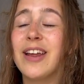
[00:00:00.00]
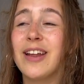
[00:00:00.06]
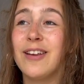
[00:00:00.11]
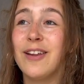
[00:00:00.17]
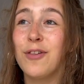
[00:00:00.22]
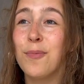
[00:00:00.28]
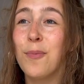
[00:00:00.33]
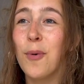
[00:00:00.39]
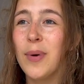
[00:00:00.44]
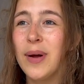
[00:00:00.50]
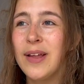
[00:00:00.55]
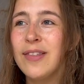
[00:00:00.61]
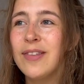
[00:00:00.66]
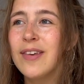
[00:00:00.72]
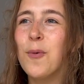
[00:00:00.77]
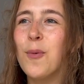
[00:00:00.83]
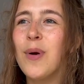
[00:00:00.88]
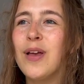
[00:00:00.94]
at this
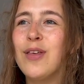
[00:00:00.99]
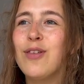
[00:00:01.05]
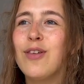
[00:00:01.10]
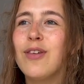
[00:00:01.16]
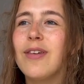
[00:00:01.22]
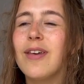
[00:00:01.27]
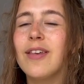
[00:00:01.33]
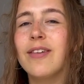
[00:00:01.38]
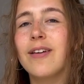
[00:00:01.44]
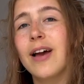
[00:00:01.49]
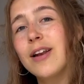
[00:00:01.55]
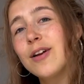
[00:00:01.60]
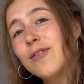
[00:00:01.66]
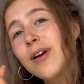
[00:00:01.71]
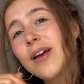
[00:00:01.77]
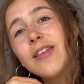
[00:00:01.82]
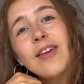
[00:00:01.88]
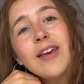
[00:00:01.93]
point, which is kind of
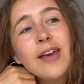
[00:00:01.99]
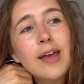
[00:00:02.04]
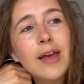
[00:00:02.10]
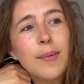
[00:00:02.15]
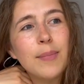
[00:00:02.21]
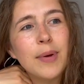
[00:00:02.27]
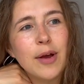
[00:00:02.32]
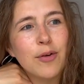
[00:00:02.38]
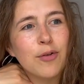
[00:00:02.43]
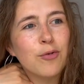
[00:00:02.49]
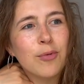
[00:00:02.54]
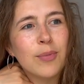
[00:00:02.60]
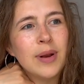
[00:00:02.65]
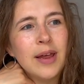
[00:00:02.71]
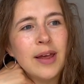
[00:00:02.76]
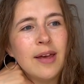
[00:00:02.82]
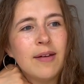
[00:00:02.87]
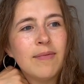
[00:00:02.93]
crazy because
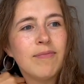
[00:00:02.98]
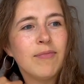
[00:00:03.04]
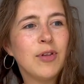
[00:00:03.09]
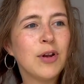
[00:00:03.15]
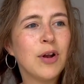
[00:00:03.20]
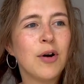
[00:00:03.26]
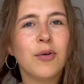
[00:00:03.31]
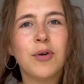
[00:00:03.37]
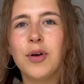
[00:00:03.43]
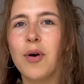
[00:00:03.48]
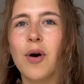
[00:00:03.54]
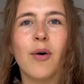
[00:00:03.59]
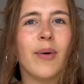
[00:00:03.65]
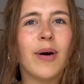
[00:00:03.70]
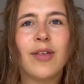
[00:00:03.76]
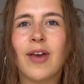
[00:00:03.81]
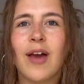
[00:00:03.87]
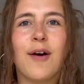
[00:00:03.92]
normally, you know, you
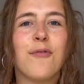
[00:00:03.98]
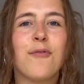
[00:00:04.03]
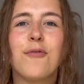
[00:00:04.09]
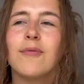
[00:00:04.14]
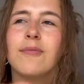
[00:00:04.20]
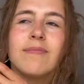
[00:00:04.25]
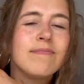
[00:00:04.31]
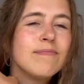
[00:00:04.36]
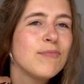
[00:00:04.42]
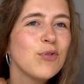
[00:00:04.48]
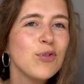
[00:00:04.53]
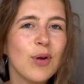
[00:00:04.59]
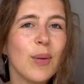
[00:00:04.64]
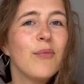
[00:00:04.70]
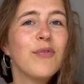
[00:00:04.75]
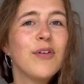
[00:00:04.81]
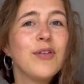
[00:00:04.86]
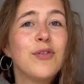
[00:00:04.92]
always have
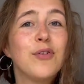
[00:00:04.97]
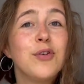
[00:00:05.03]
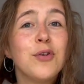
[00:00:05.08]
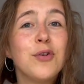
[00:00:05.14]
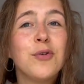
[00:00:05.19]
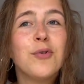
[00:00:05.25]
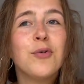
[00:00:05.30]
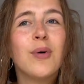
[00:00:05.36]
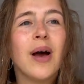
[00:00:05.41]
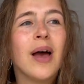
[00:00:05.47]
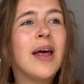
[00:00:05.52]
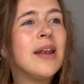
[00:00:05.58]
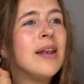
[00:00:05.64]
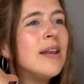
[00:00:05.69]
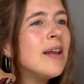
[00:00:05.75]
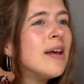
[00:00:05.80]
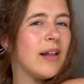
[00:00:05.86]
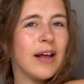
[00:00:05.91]
something to do
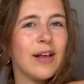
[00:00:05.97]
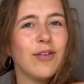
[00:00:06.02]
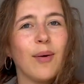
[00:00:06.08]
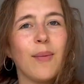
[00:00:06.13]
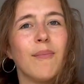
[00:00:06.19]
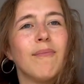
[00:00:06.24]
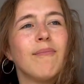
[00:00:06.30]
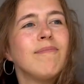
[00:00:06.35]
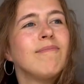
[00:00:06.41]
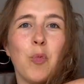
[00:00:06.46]
and like some